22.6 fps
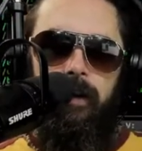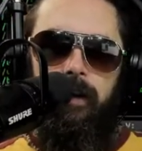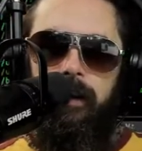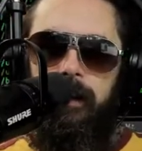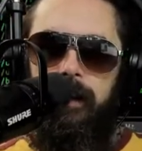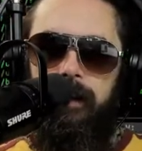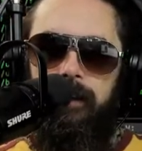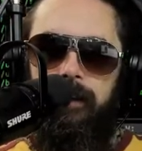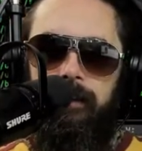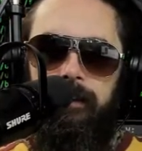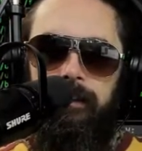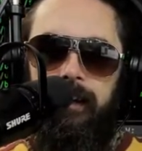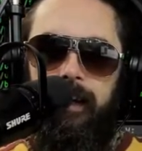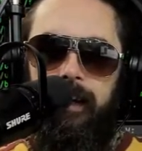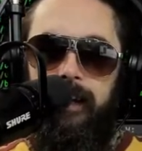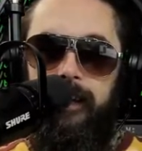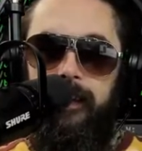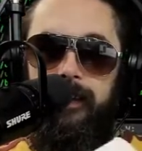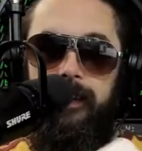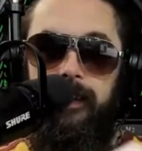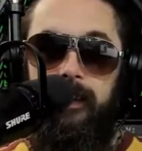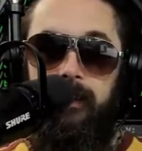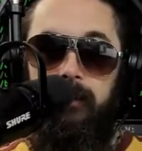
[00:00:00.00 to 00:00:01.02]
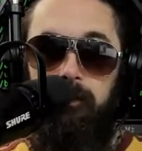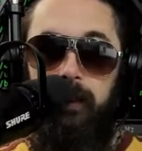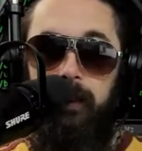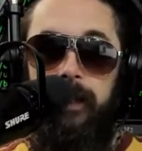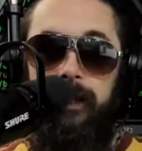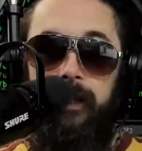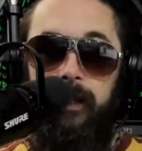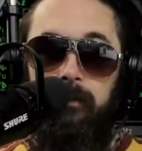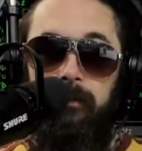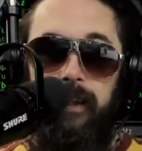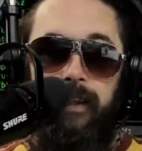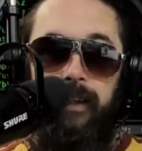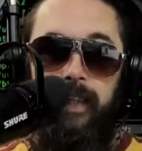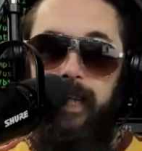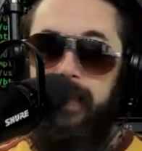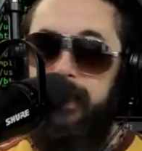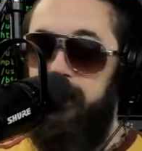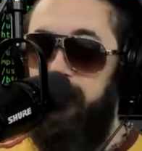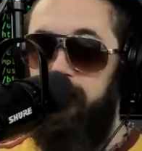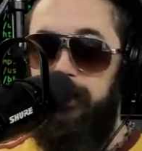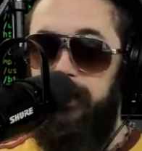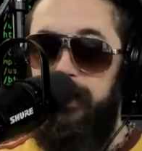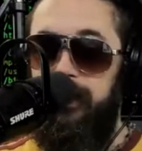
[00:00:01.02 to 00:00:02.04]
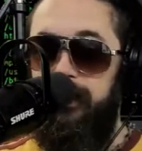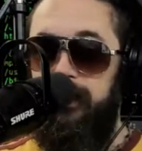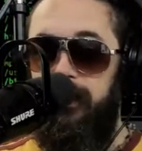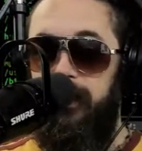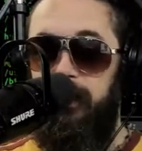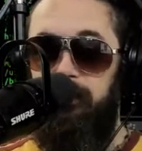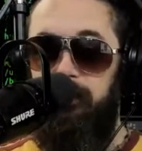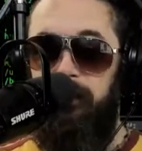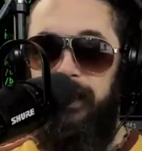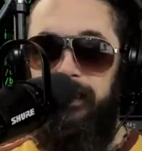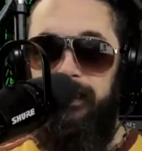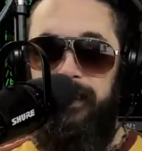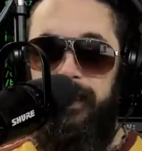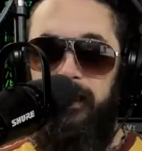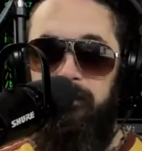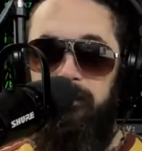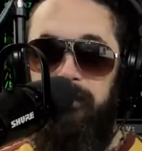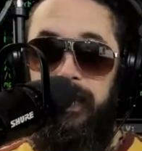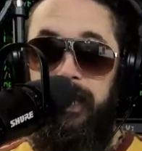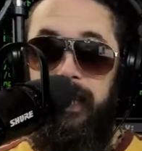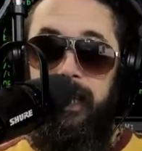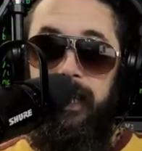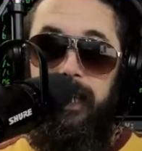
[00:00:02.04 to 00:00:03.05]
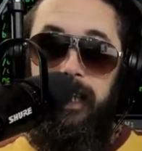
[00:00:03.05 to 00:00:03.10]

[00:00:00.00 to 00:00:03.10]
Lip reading: And just to bring them to light, if you didn't know about them,